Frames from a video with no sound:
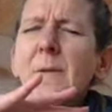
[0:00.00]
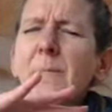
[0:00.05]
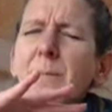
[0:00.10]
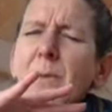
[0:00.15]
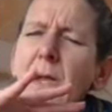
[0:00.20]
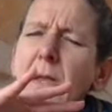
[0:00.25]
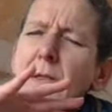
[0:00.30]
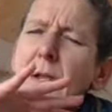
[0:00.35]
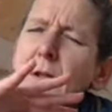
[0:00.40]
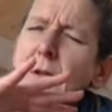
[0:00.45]

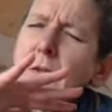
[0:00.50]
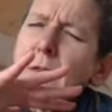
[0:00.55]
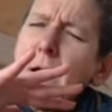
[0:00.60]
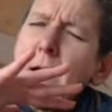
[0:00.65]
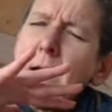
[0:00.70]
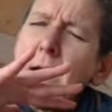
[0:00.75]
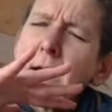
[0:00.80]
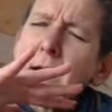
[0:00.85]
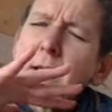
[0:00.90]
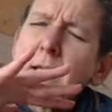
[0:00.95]
and then on that
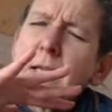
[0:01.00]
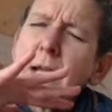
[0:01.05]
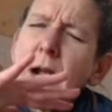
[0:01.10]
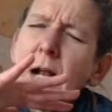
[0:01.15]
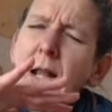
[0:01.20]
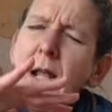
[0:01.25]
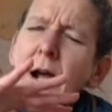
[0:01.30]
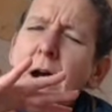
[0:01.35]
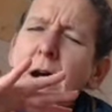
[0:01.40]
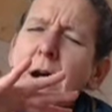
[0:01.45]

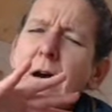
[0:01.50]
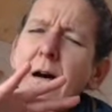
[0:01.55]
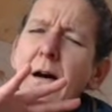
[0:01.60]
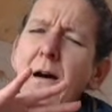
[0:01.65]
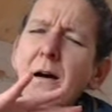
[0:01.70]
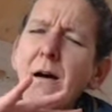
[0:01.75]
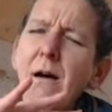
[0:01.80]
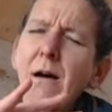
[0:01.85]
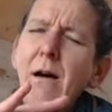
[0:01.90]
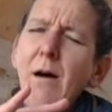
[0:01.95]
exhale, a
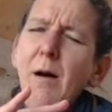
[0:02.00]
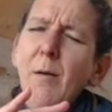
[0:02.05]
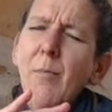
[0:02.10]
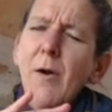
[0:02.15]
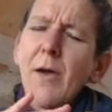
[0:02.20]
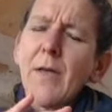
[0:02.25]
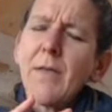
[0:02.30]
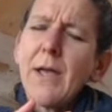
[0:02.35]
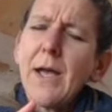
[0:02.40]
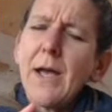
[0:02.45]
ha
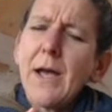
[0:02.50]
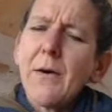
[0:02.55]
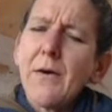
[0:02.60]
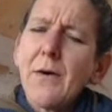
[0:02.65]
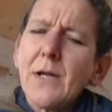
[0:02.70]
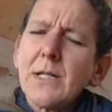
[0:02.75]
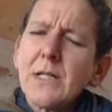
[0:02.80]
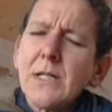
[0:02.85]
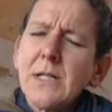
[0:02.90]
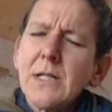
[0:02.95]
breath out
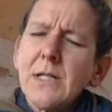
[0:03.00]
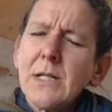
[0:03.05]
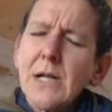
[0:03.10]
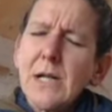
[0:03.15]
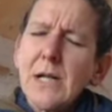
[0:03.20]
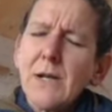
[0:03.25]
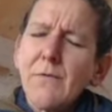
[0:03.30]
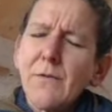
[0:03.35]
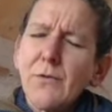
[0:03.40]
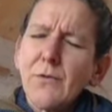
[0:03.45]
as
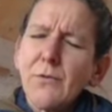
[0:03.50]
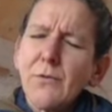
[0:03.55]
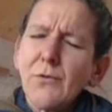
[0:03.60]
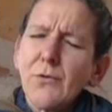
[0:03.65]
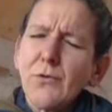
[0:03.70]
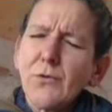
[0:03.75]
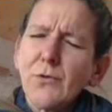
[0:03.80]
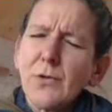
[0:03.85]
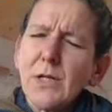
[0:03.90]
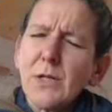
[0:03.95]
navel
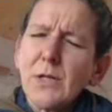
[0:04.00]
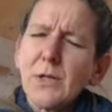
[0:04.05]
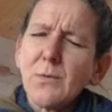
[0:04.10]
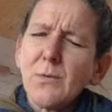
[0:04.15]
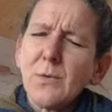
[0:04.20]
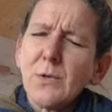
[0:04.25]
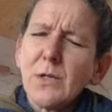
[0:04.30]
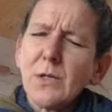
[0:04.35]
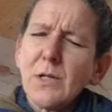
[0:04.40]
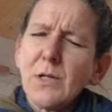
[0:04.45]
draws in
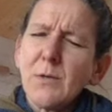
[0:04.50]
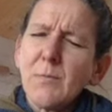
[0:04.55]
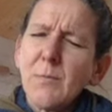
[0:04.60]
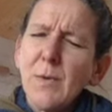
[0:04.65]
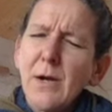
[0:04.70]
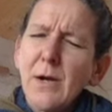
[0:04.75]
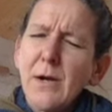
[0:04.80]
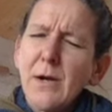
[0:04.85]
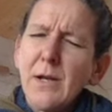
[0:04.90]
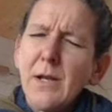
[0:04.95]
towards the
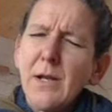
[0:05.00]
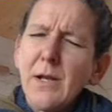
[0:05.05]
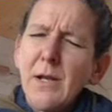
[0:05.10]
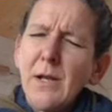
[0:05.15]
spine.